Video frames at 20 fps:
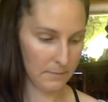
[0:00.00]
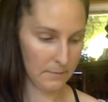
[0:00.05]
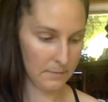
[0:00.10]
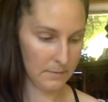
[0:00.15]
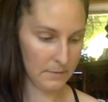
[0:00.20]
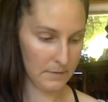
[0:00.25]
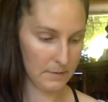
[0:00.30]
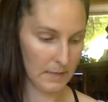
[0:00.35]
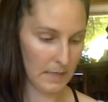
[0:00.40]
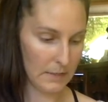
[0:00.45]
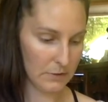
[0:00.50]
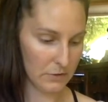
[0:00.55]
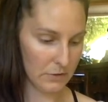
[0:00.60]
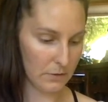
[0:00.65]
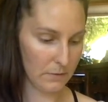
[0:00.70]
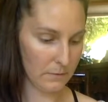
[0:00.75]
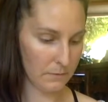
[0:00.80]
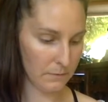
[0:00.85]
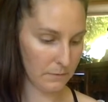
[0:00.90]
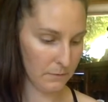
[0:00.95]
stash
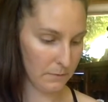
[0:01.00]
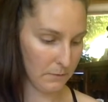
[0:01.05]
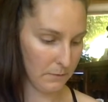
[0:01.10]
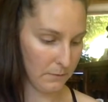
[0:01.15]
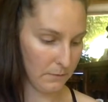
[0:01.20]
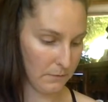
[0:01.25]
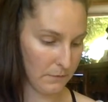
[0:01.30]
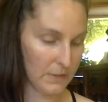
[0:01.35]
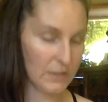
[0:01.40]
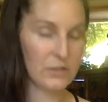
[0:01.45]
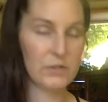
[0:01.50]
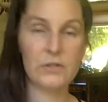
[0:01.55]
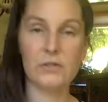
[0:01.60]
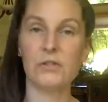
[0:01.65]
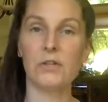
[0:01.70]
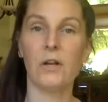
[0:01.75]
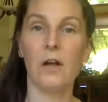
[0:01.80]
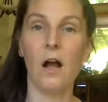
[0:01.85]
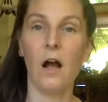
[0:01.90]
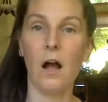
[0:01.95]
of
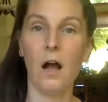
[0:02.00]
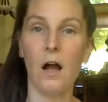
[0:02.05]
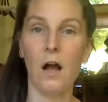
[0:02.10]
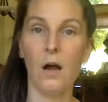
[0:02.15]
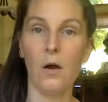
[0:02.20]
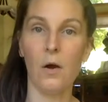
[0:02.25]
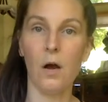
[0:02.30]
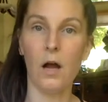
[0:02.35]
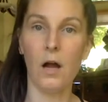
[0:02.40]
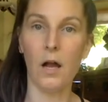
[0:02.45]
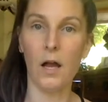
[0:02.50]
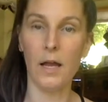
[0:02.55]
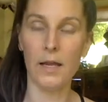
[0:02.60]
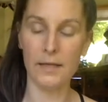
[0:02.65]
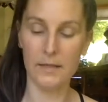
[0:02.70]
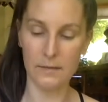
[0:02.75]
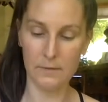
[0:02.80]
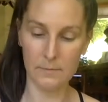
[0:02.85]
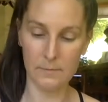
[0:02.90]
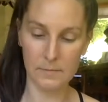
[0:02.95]
finished
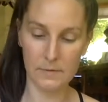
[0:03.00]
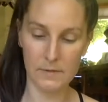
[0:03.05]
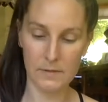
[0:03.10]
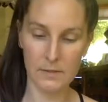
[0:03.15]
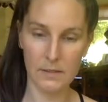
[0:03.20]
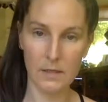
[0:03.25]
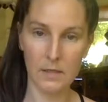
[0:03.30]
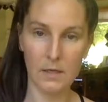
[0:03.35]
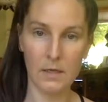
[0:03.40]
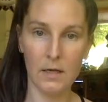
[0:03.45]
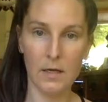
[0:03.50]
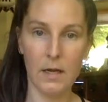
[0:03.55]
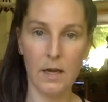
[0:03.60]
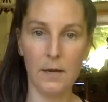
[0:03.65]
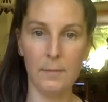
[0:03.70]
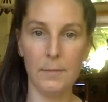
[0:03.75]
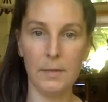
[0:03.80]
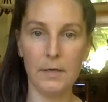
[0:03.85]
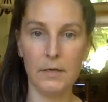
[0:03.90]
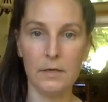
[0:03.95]
items
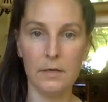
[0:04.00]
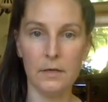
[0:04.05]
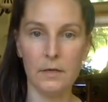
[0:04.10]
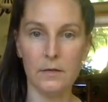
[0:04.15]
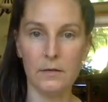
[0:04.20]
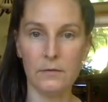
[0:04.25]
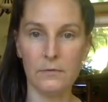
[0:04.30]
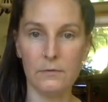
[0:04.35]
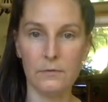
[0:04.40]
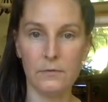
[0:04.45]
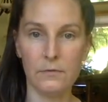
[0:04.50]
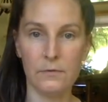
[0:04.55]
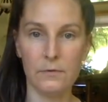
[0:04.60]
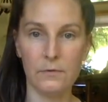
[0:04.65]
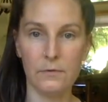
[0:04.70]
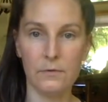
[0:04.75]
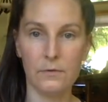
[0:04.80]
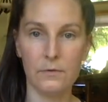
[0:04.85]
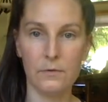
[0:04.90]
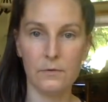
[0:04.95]
a pair of
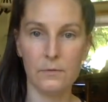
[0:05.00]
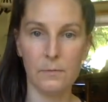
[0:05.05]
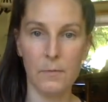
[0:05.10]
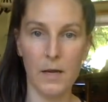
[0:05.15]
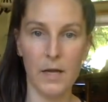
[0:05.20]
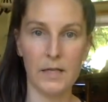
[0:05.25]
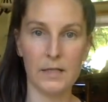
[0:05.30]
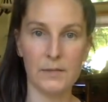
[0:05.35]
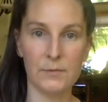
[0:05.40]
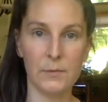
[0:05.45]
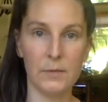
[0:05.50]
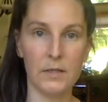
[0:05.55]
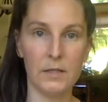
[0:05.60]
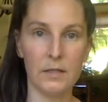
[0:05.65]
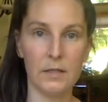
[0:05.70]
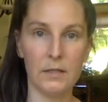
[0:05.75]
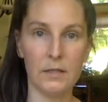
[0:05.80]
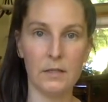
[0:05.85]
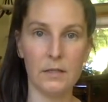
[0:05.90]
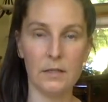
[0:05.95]
my
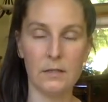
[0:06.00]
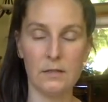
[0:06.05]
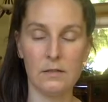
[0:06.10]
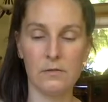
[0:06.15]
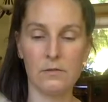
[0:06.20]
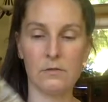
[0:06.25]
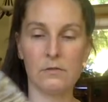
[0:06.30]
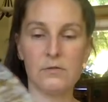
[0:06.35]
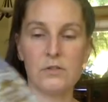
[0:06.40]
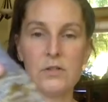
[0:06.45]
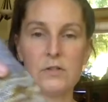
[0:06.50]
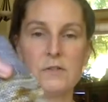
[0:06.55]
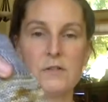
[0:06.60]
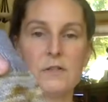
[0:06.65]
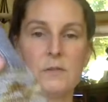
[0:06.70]
Kjerste